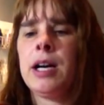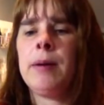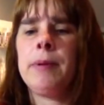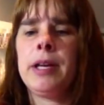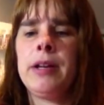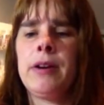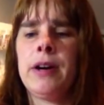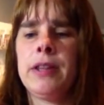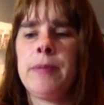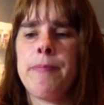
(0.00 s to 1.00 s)
Um, and
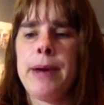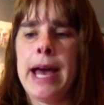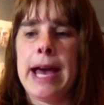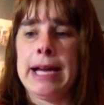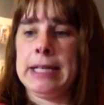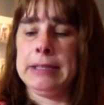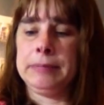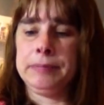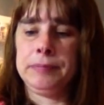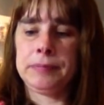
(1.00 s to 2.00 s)
on the back,
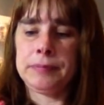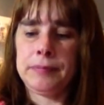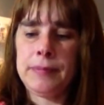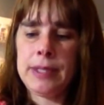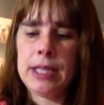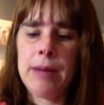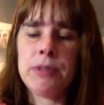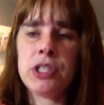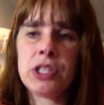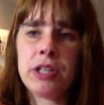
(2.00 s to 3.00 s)

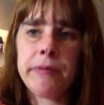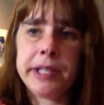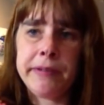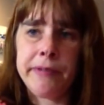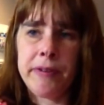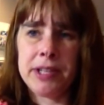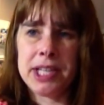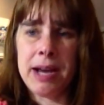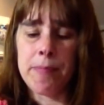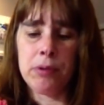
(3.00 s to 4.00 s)
I'm just going to read the
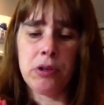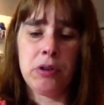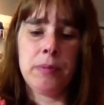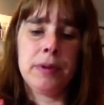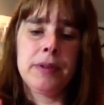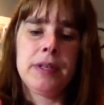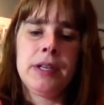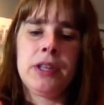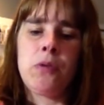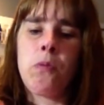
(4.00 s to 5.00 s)
very top blurb.
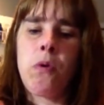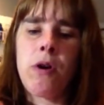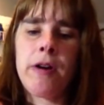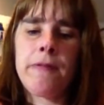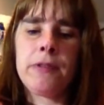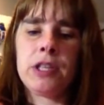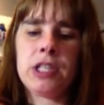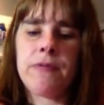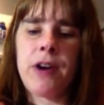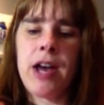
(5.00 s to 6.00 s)
The war for
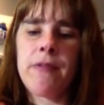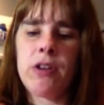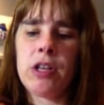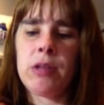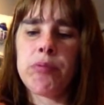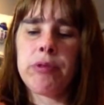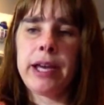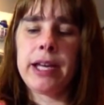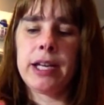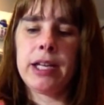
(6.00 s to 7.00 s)
the survival of the
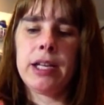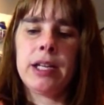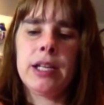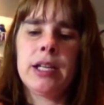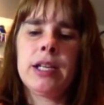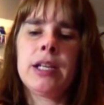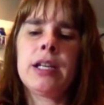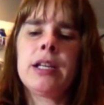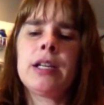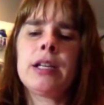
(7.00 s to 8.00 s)
planet
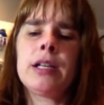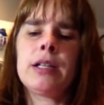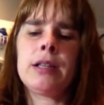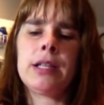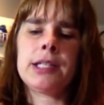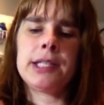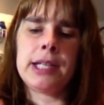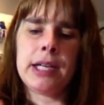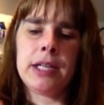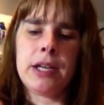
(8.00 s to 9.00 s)

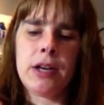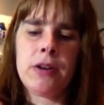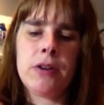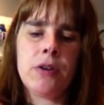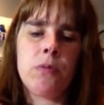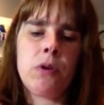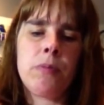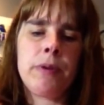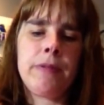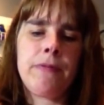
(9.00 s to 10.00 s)
Lusitania
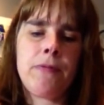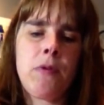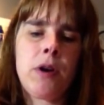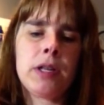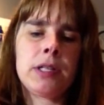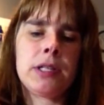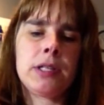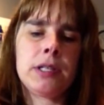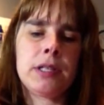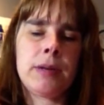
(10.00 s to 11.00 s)
will be
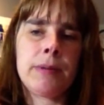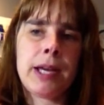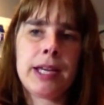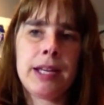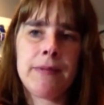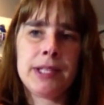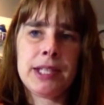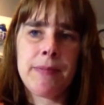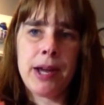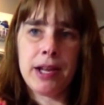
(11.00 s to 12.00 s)
fought. Um, I can't even
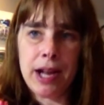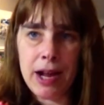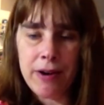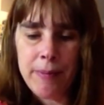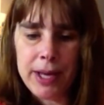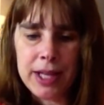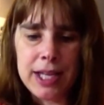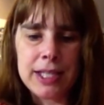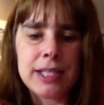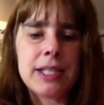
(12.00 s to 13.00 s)
see my. I don't have my
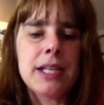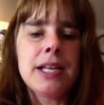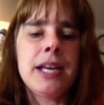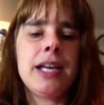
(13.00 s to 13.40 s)
glasses.